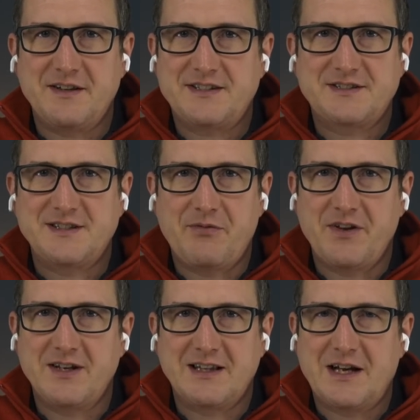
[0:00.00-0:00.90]
That's
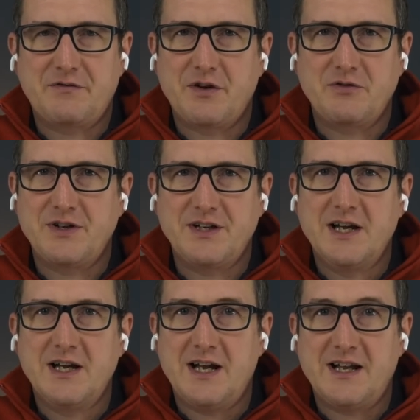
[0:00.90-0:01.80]
something Cloud Foundry,
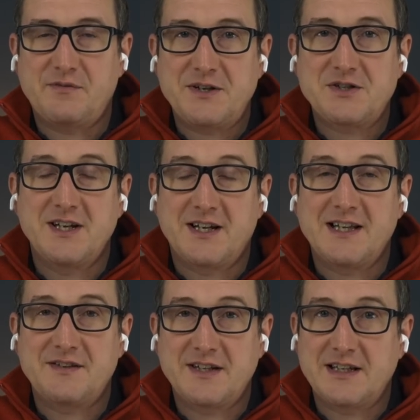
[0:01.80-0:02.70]
especially
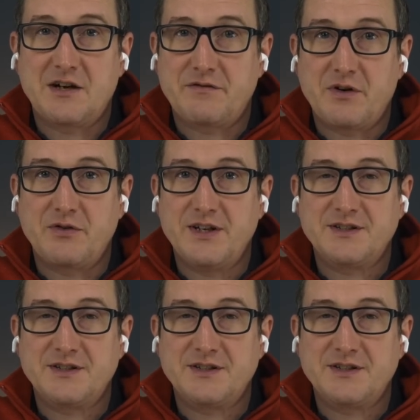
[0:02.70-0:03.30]
classic Cloud Foundry,